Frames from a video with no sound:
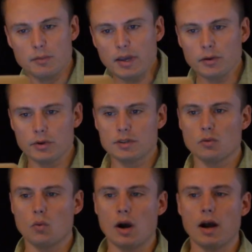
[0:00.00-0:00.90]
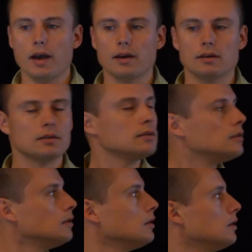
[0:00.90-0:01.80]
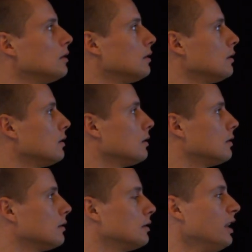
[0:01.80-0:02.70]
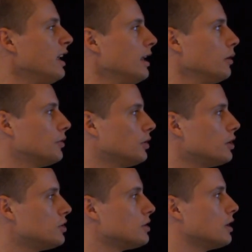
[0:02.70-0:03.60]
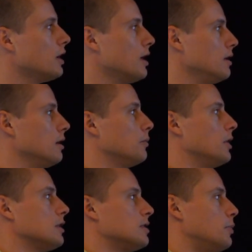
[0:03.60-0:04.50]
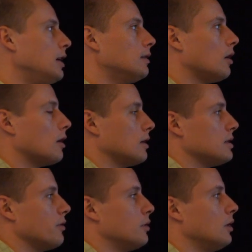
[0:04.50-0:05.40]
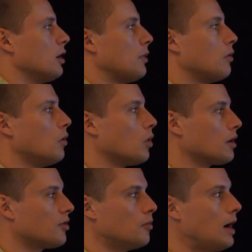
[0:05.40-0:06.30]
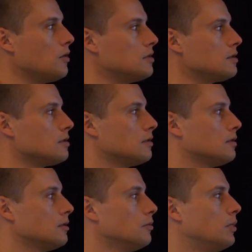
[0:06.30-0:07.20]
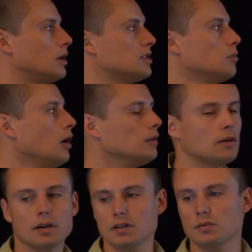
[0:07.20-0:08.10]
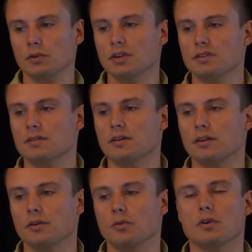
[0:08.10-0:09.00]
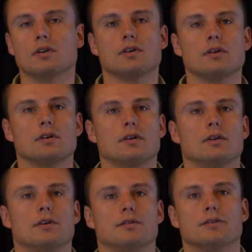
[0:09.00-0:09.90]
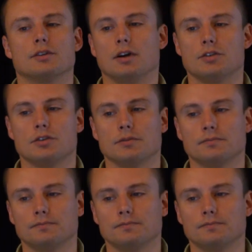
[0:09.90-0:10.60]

the main reason why leading with touch is a good idea, because the big targets that we've been talking about will work for mouse, but small targets won't necessarily work for touch.